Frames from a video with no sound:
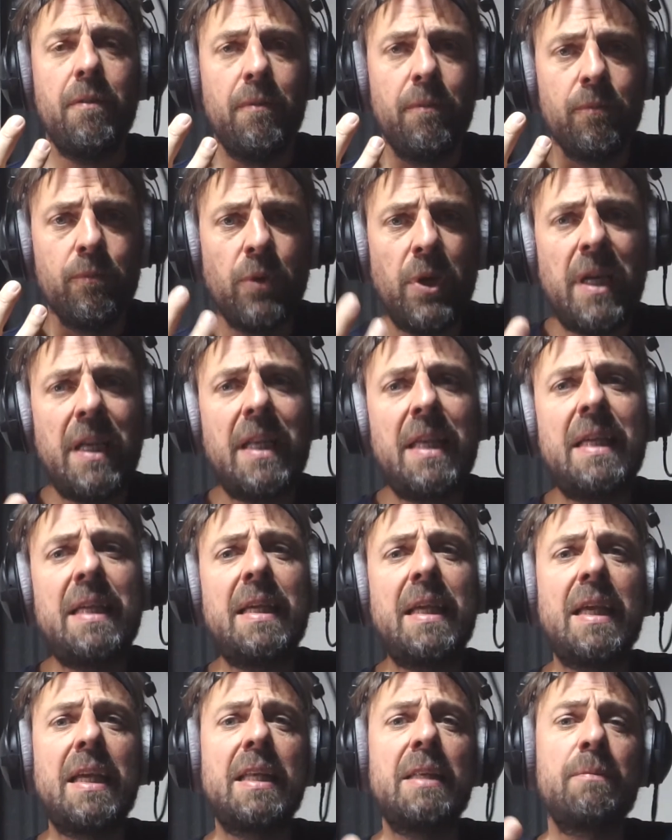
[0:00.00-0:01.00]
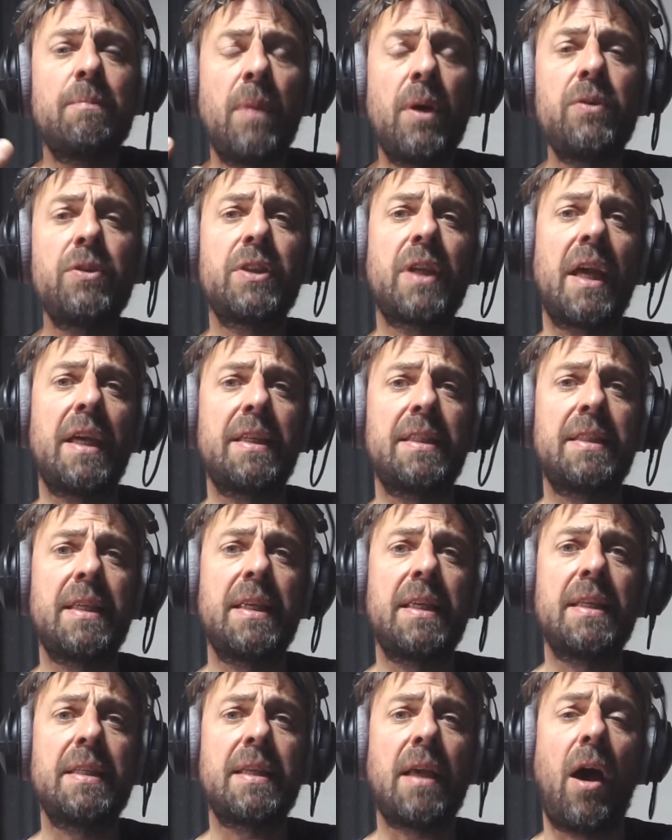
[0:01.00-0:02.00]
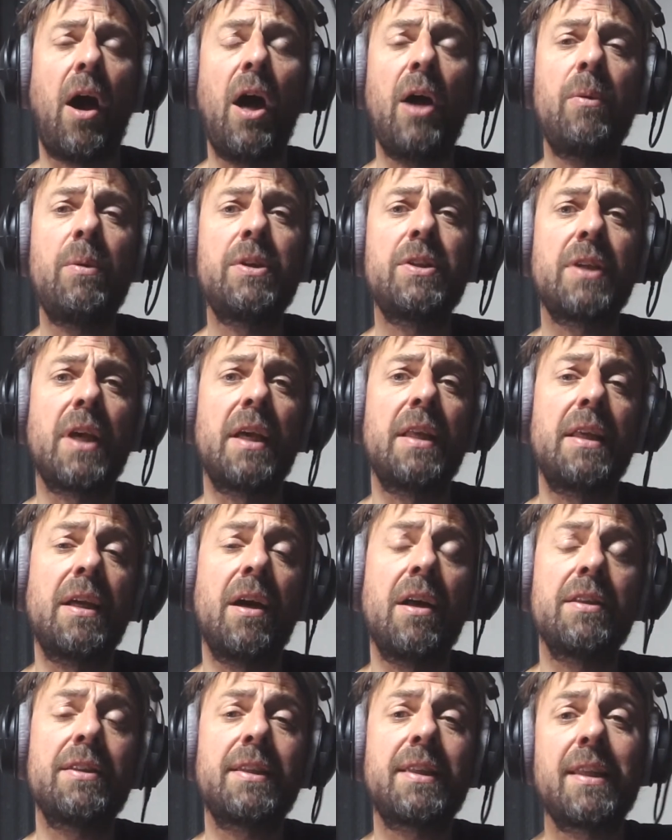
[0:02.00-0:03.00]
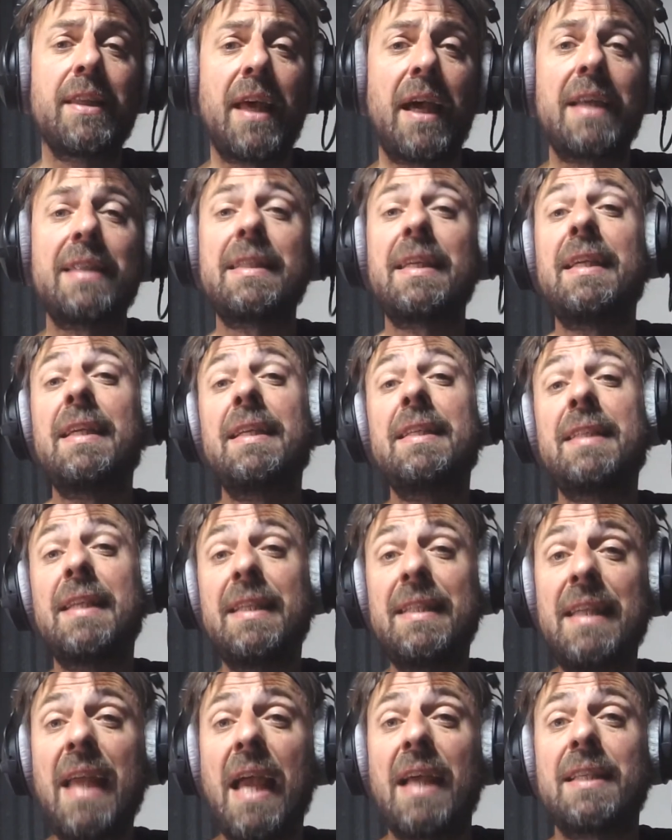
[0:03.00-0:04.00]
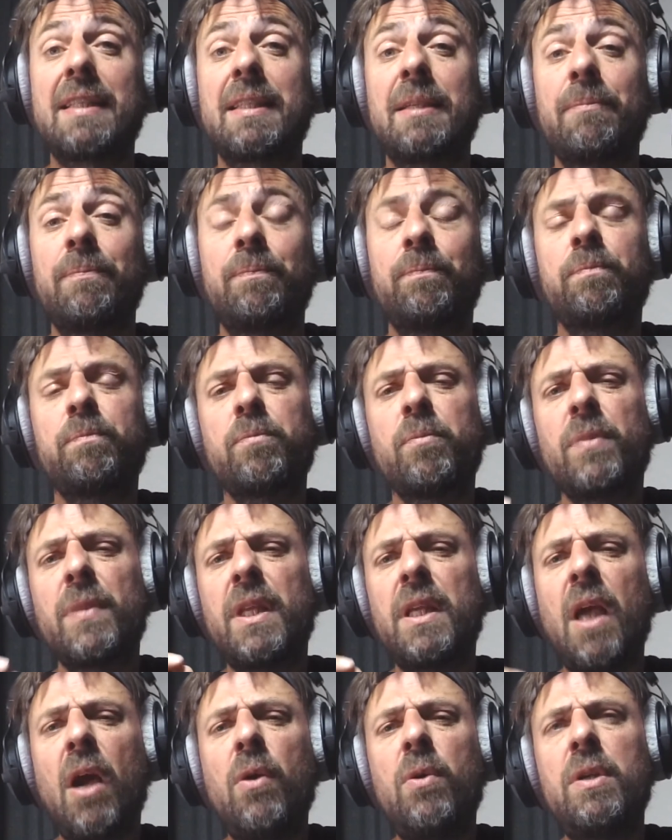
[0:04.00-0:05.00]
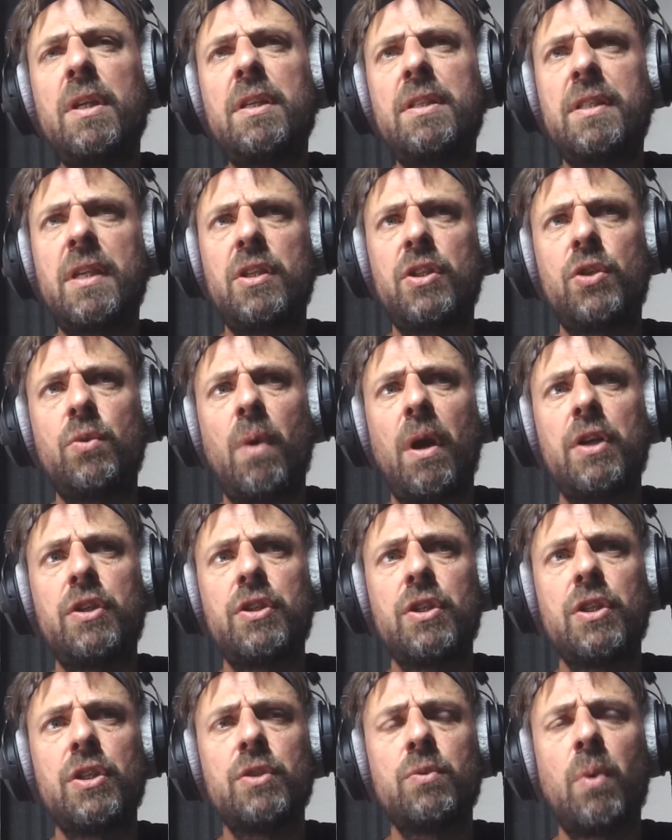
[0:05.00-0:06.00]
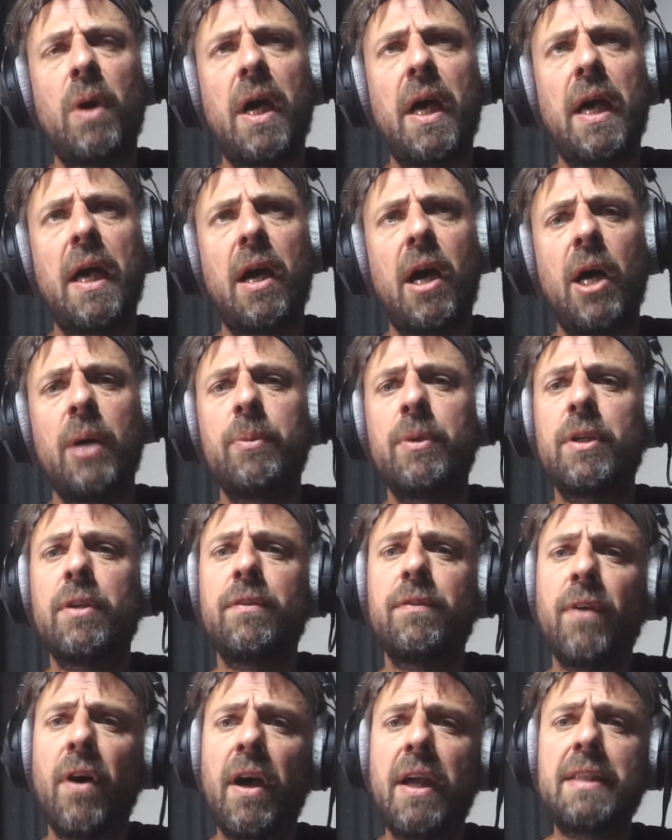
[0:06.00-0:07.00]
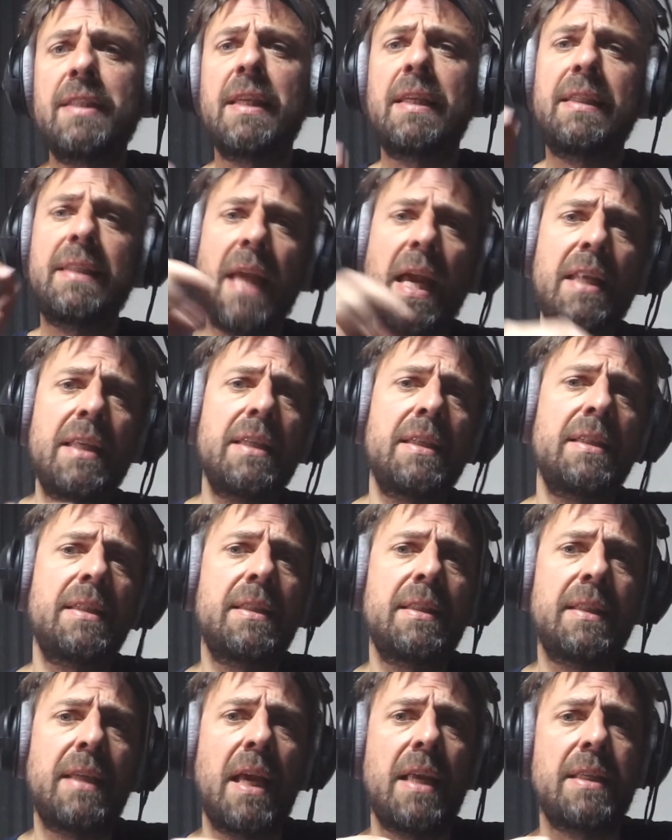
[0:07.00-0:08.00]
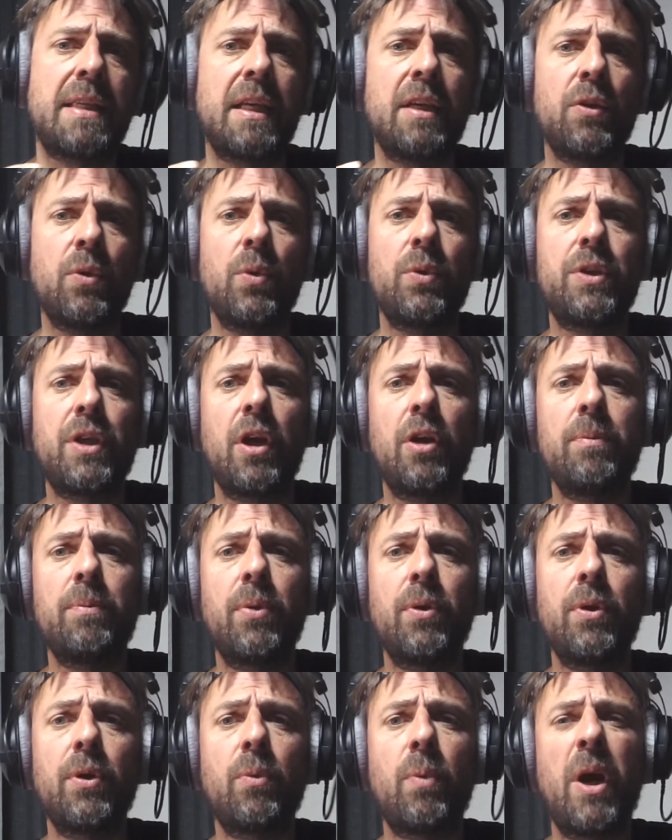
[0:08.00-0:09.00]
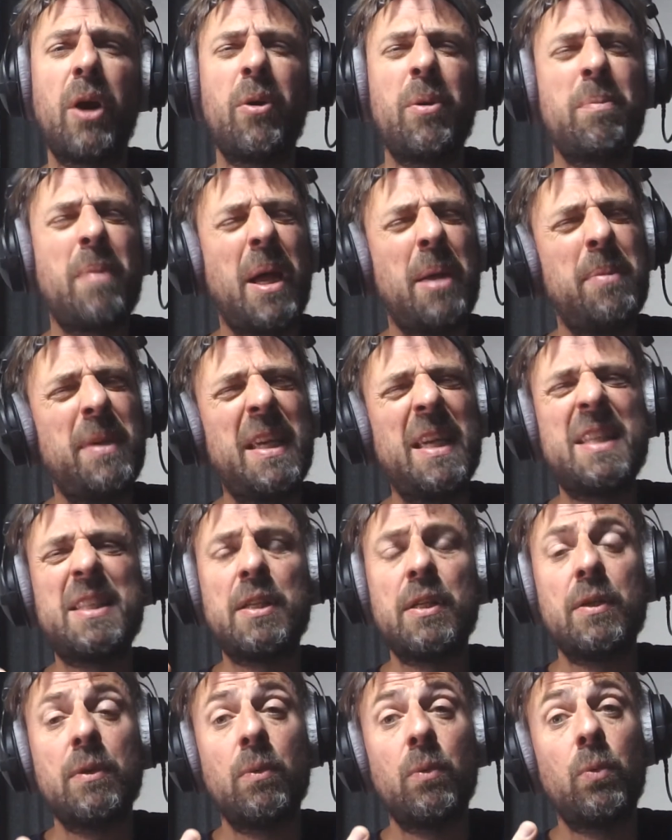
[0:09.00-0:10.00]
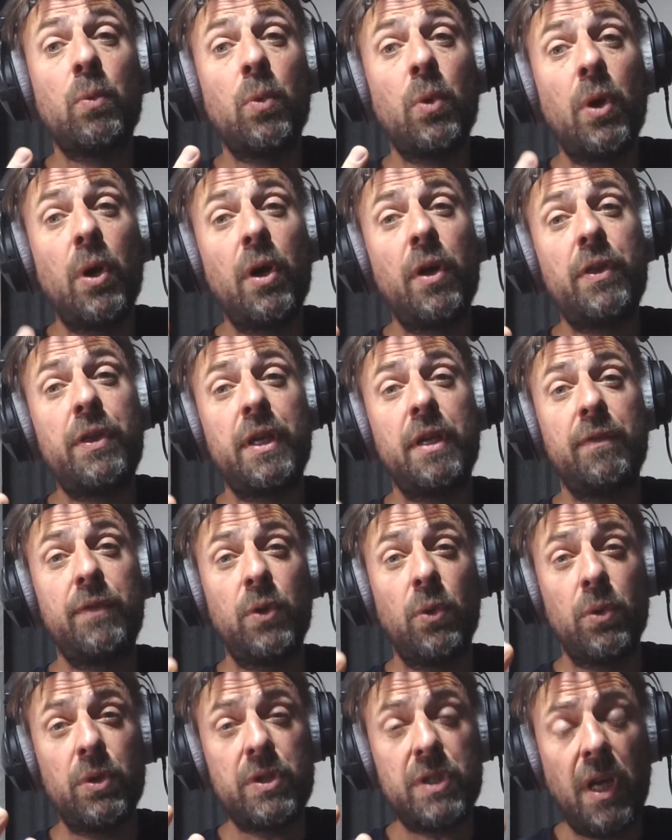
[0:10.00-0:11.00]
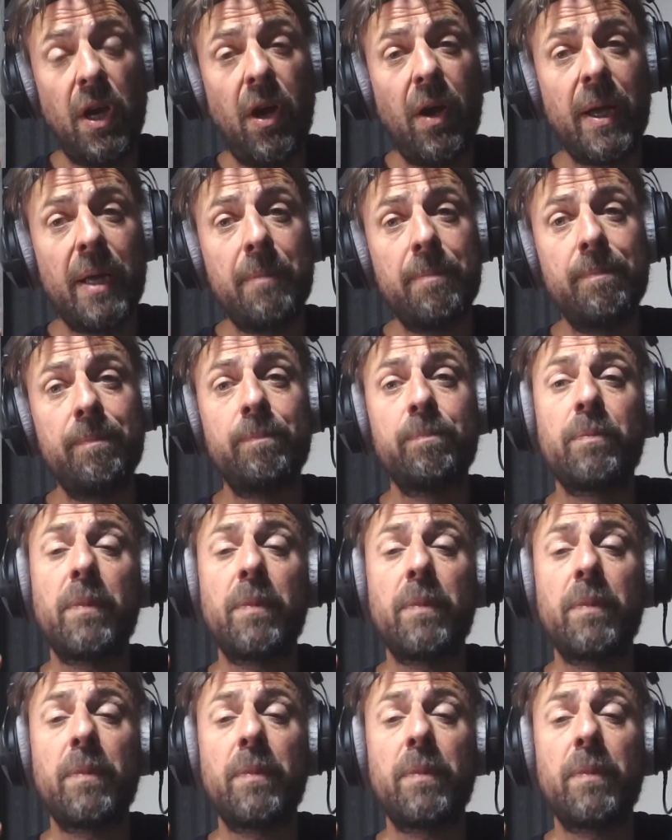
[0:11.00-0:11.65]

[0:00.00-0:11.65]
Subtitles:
Really, in most cases, I would say the answer to that is yes. The only situations where I would advise against getting an audiobook, where it maybe isn't worthy of your time,